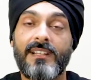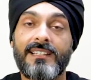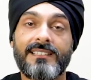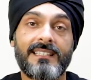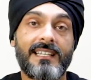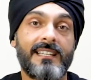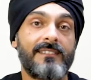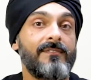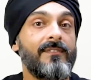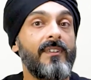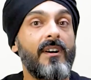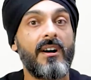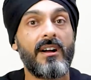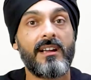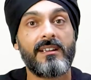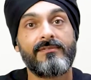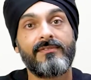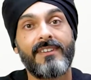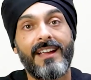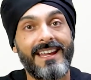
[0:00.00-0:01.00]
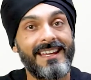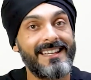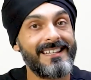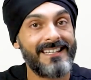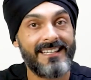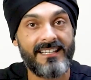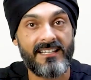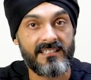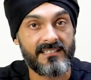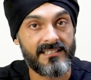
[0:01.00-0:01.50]
Let's say 5, 8
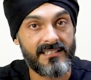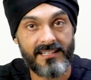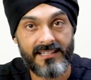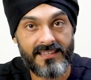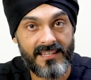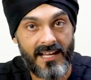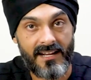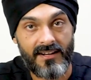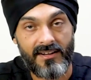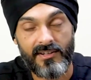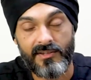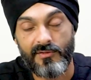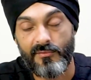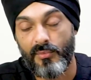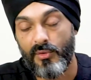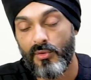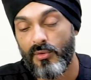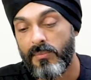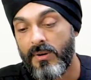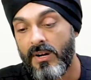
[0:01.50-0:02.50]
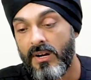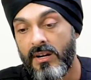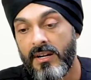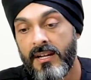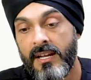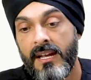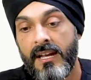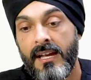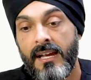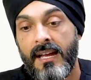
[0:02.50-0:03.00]
years in that kind of ballpark,
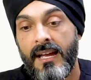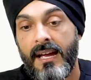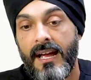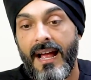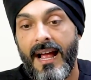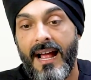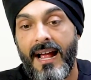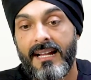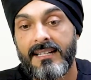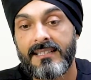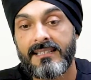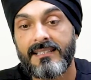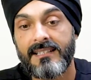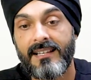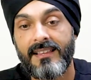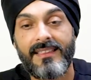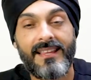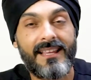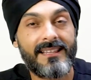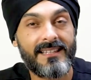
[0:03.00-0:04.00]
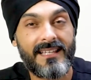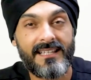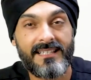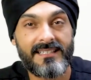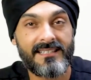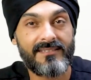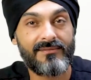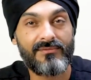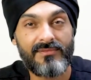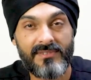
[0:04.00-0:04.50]
and then
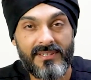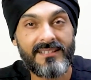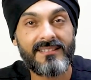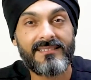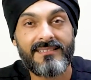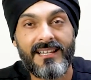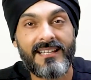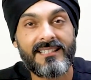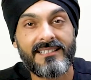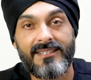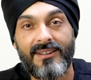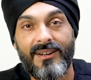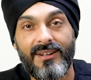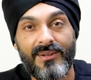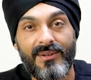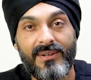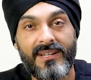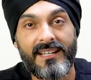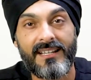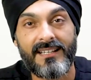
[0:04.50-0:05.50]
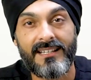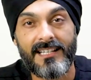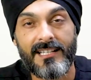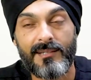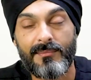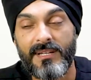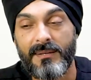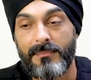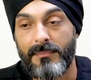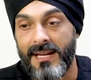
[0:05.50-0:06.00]
they start looking a
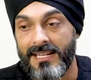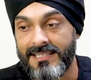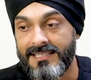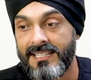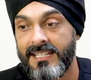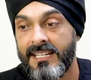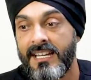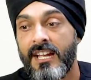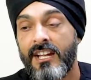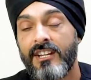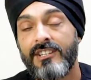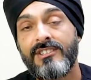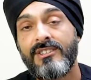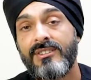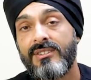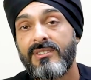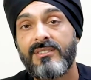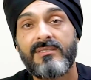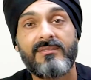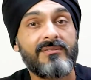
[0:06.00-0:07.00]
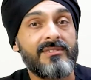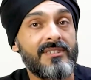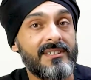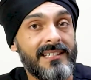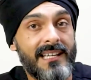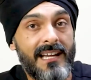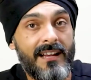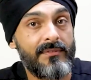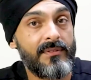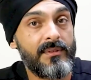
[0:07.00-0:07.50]
little bit messy. You could
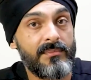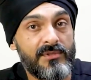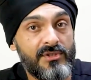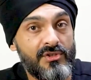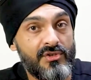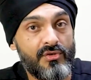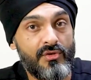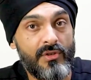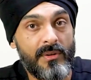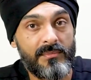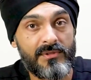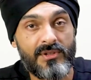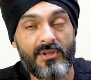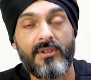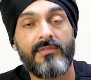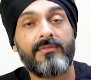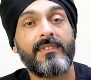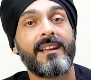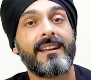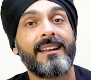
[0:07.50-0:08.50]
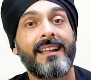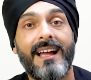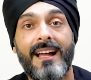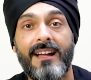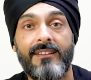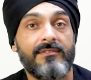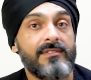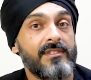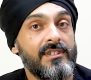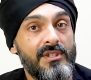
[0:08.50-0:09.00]
just have them stripped off and
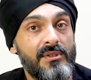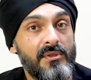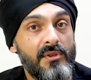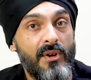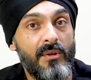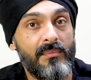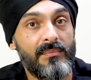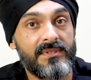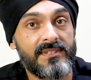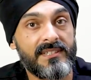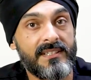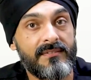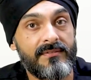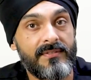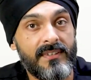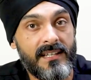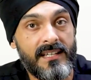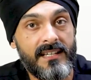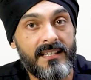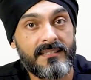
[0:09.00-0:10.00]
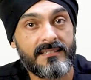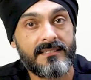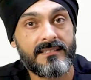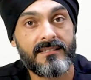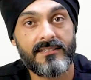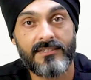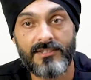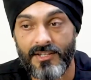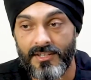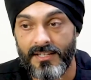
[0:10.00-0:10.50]
have new composite
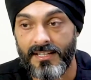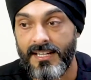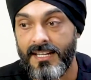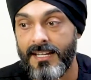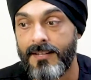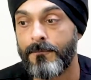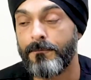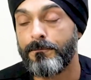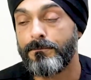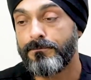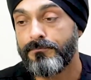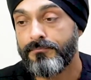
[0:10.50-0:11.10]
veneers done again.